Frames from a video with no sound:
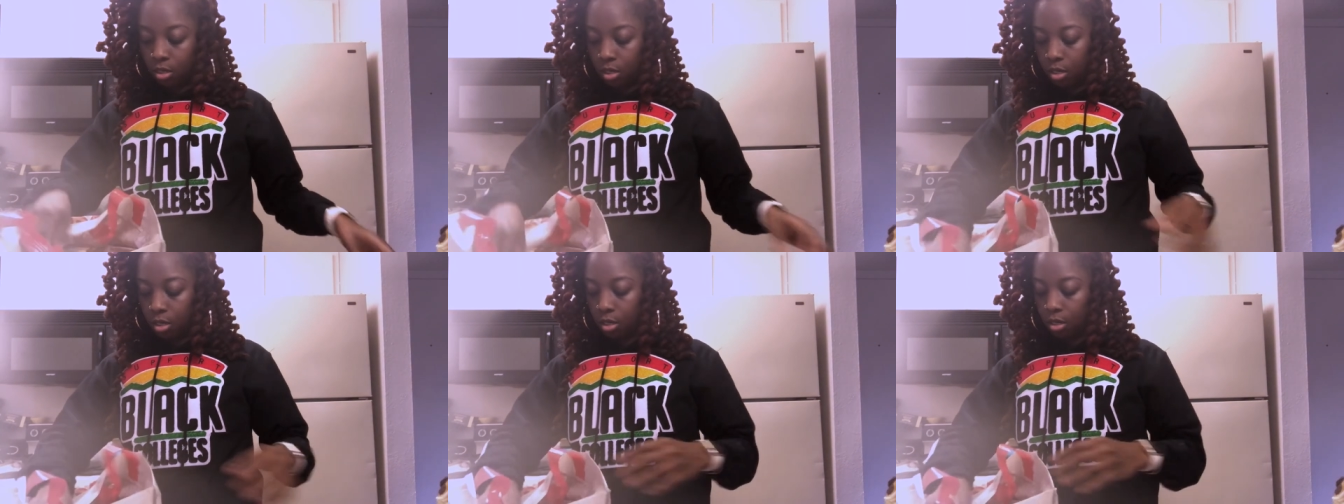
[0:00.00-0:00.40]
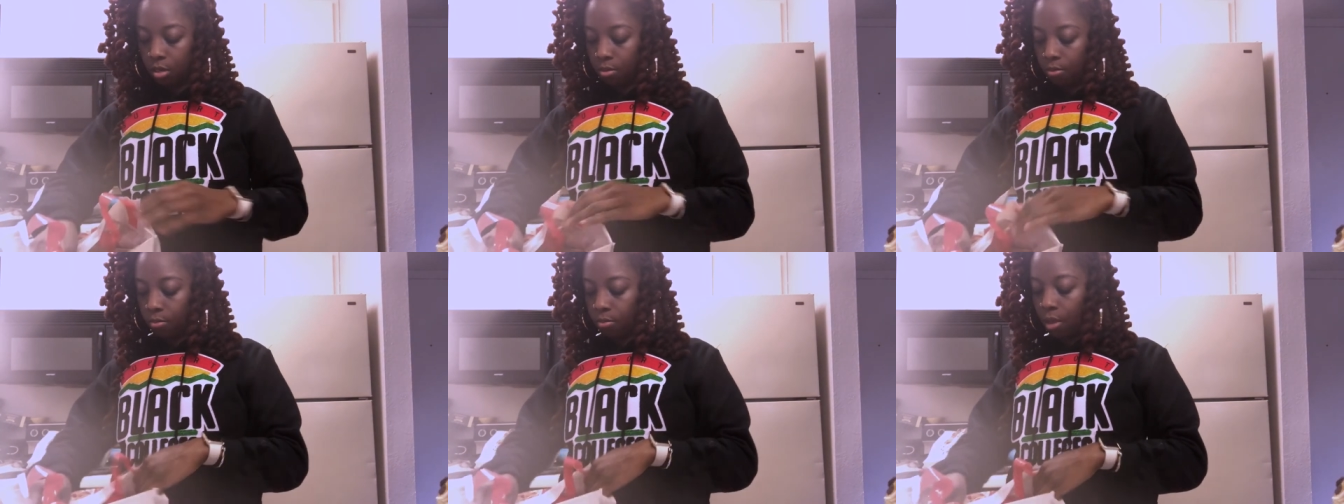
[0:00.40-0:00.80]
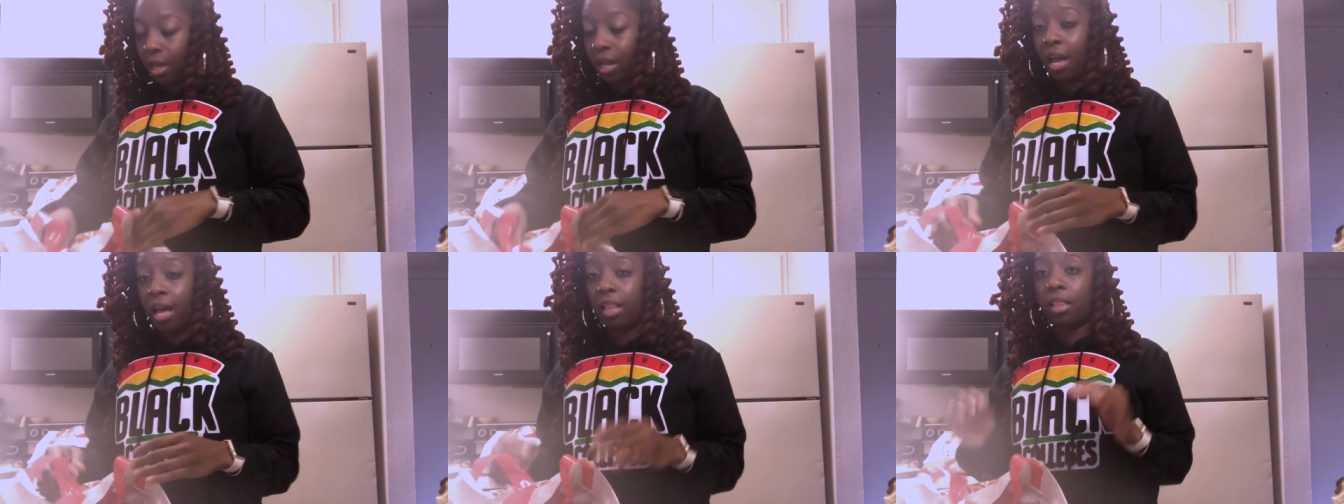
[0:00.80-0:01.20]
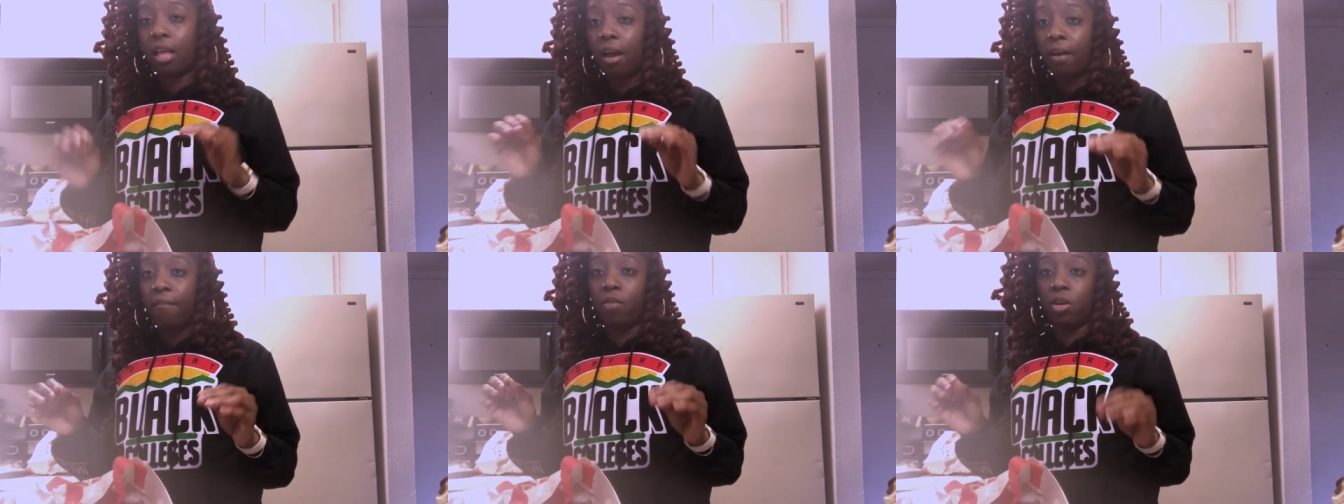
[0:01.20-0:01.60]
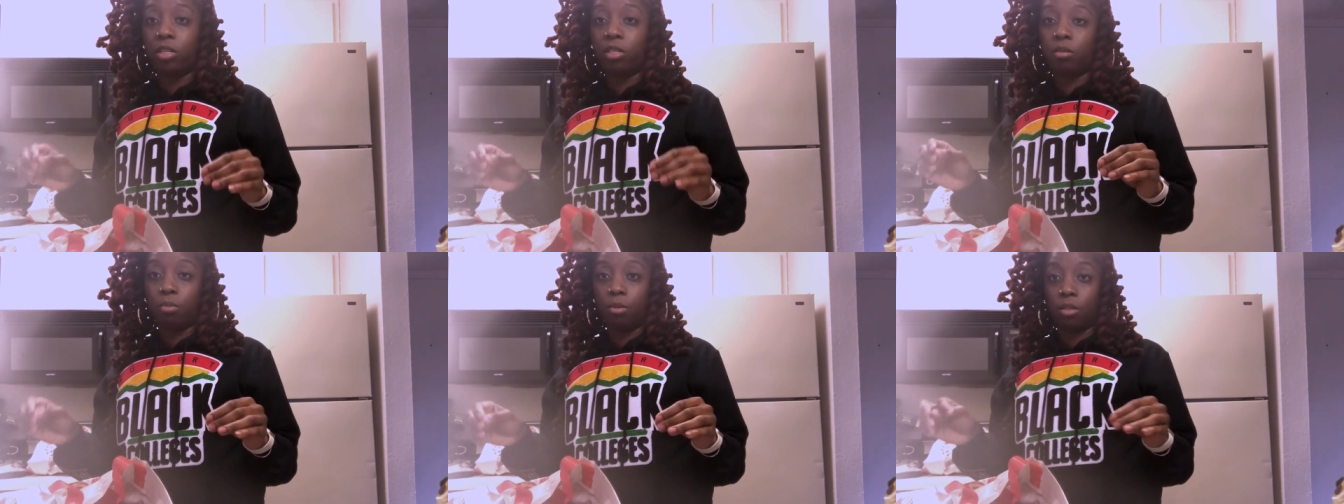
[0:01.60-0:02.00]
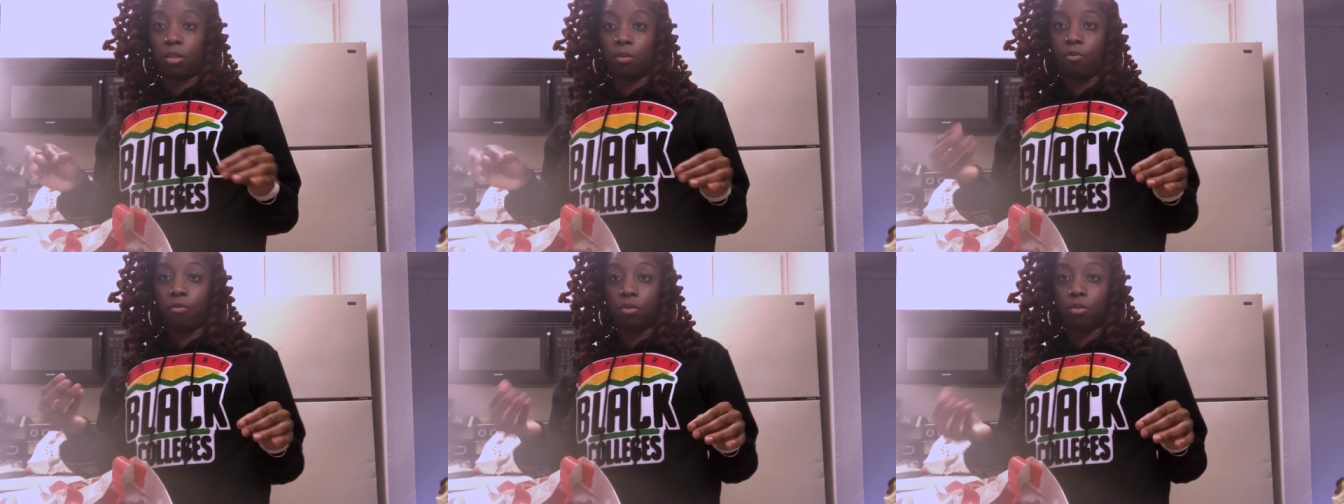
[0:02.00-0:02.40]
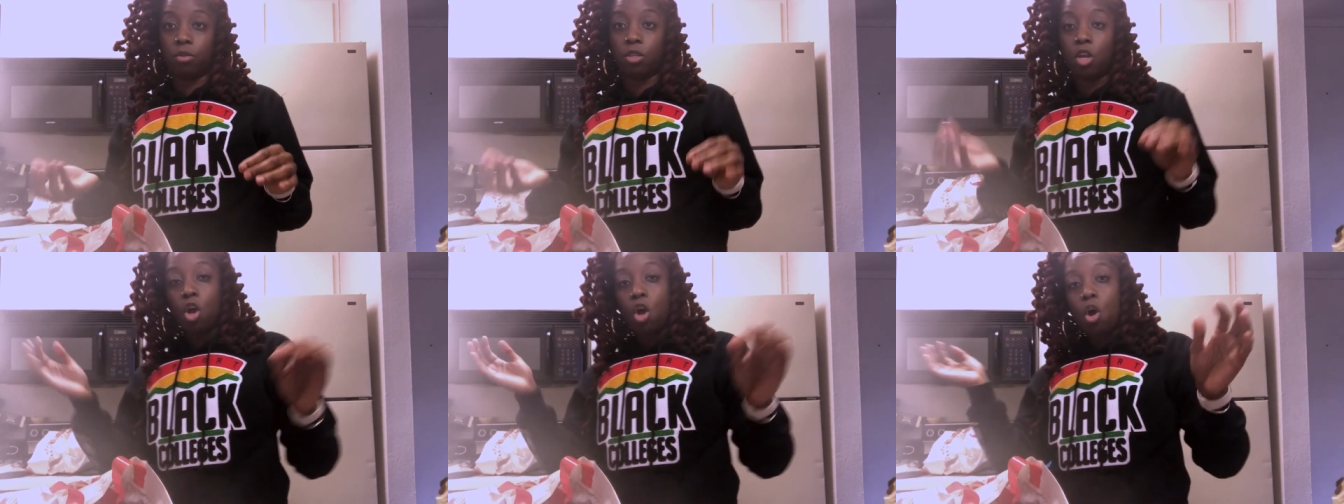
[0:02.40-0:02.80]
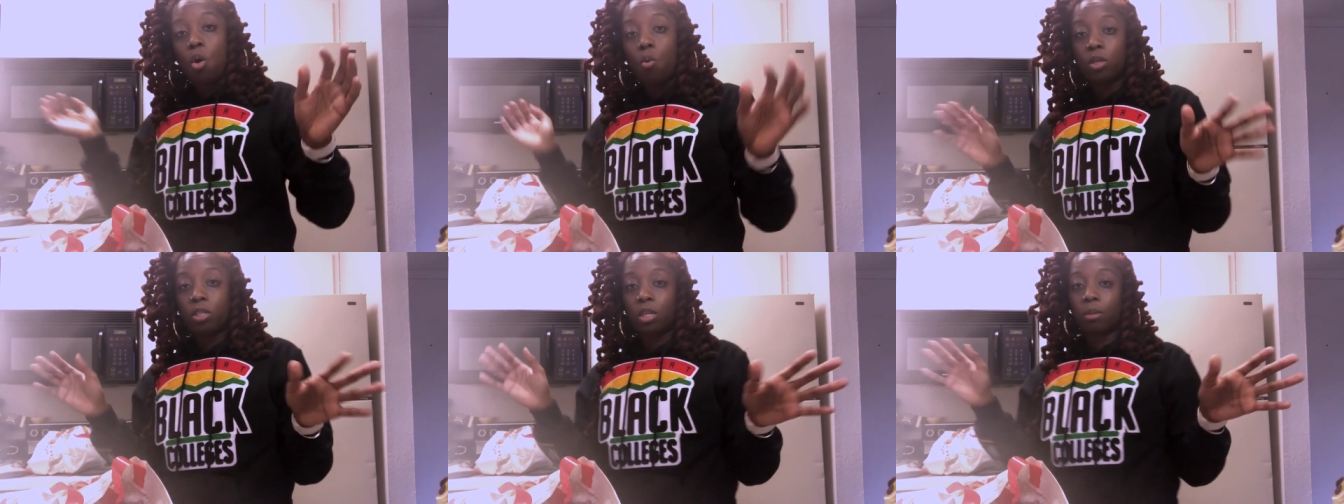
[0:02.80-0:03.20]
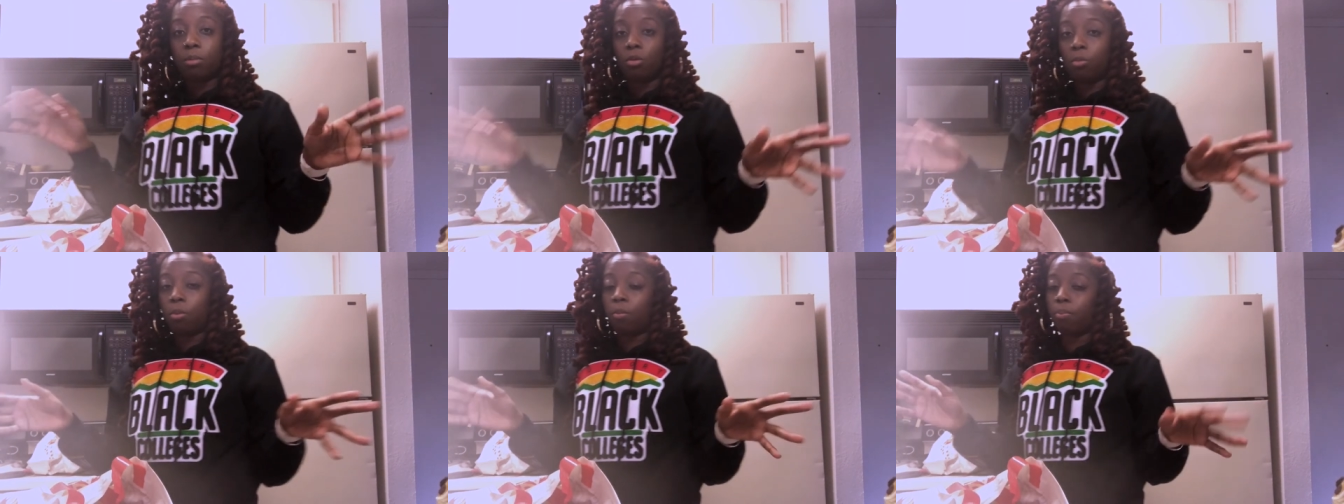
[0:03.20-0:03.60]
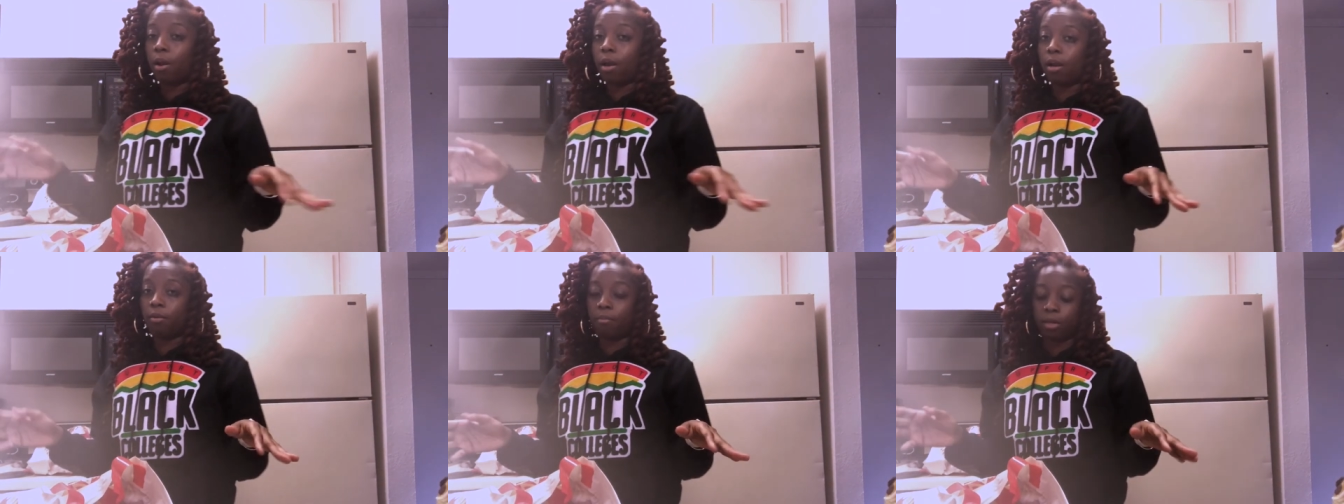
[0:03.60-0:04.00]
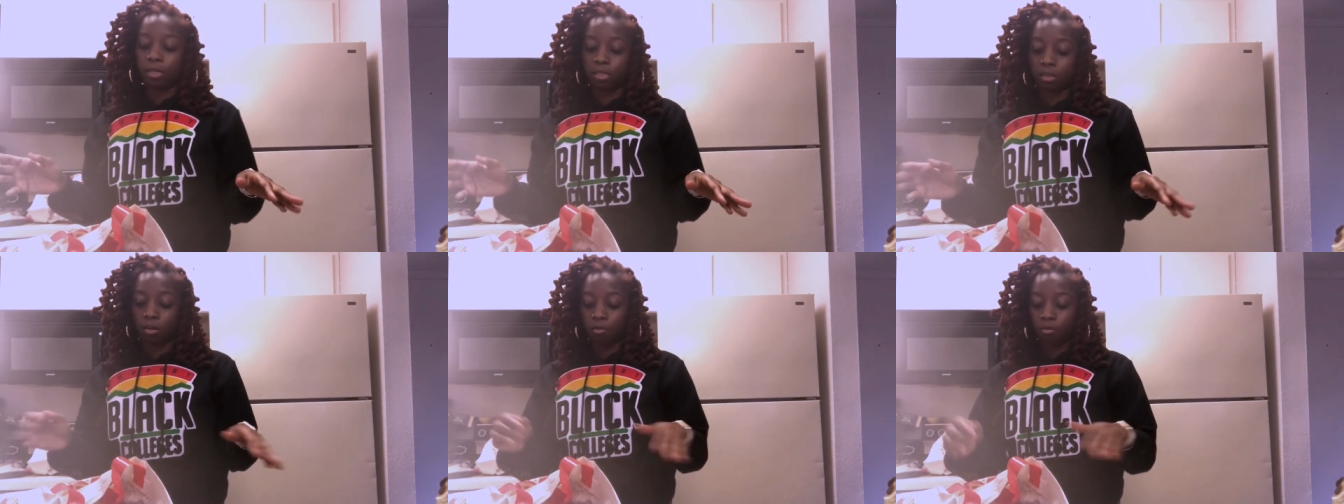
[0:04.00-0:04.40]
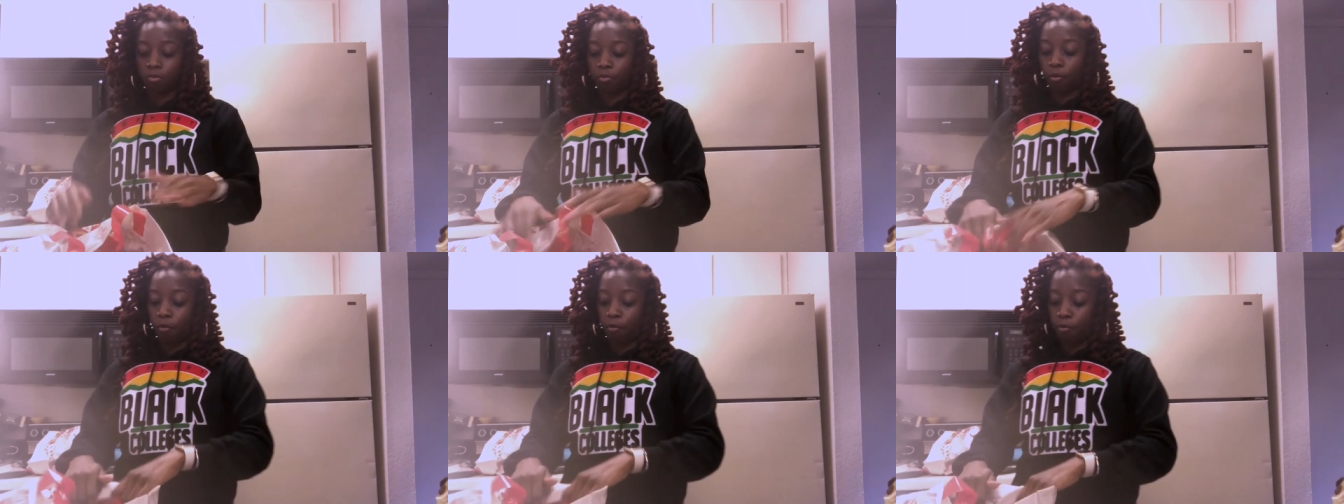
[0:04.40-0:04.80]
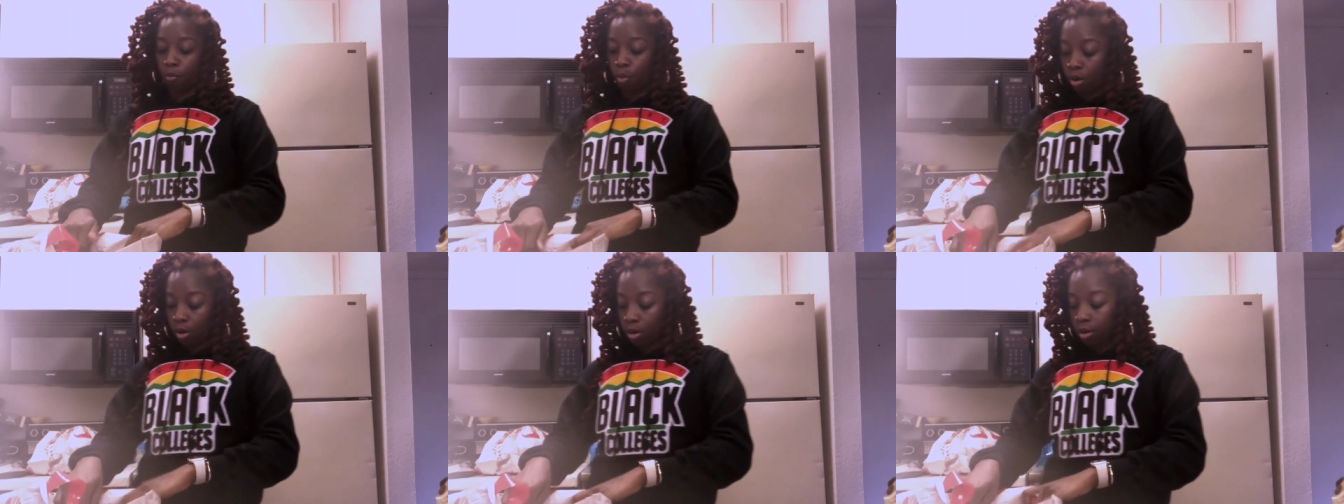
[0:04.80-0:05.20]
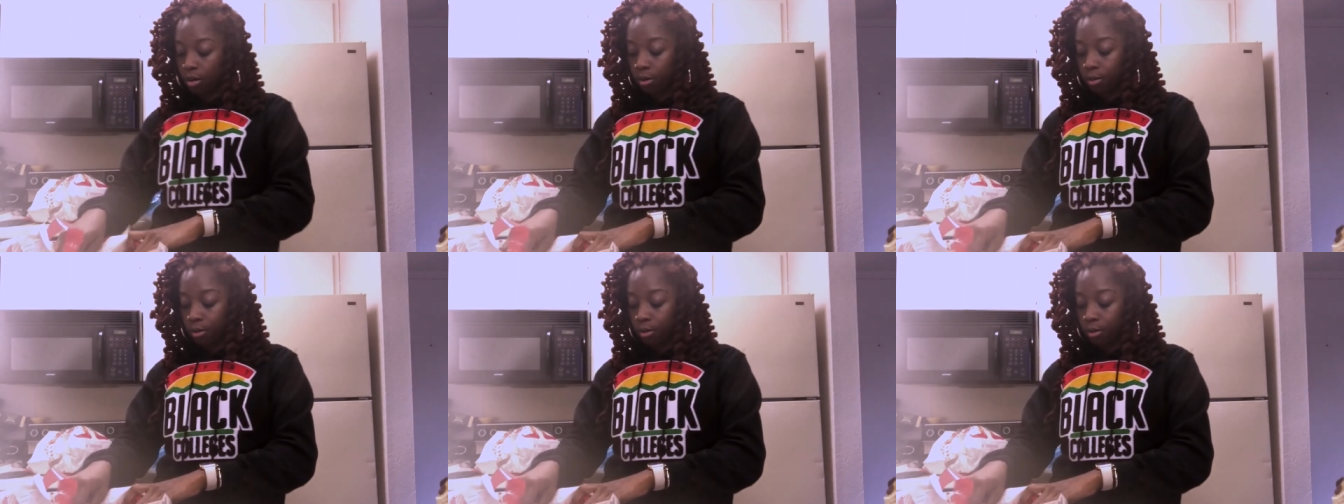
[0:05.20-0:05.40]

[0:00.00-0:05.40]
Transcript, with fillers: Um, I got a lot of vegetables and fruits, which I'm super proud of myself for.